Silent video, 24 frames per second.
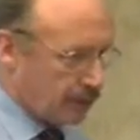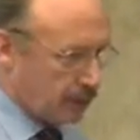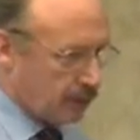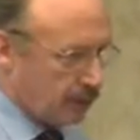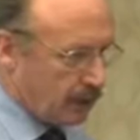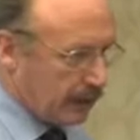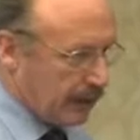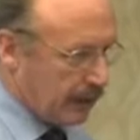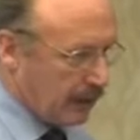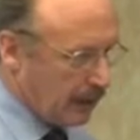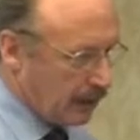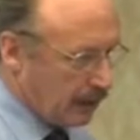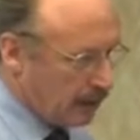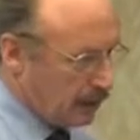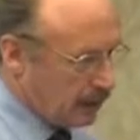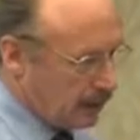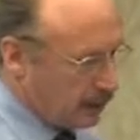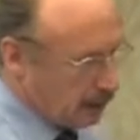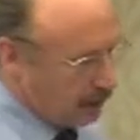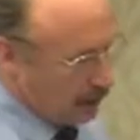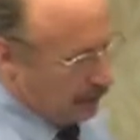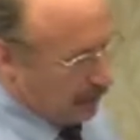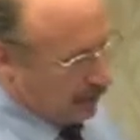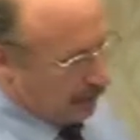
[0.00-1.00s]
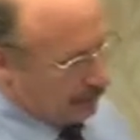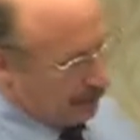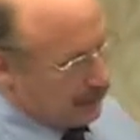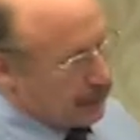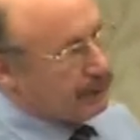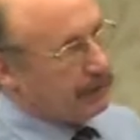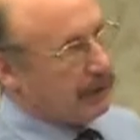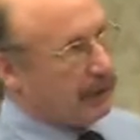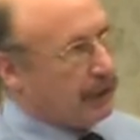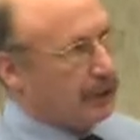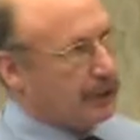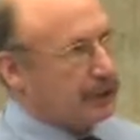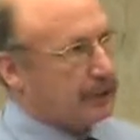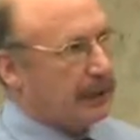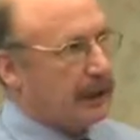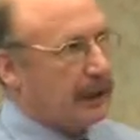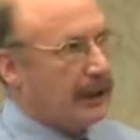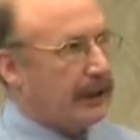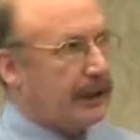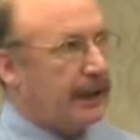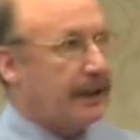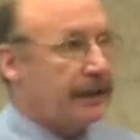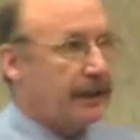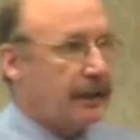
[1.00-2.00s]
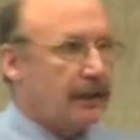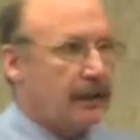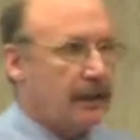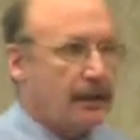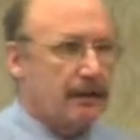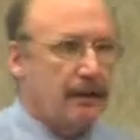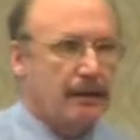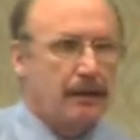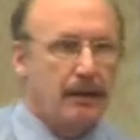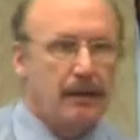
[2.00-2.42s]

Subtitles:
working in a missionary hospital in India,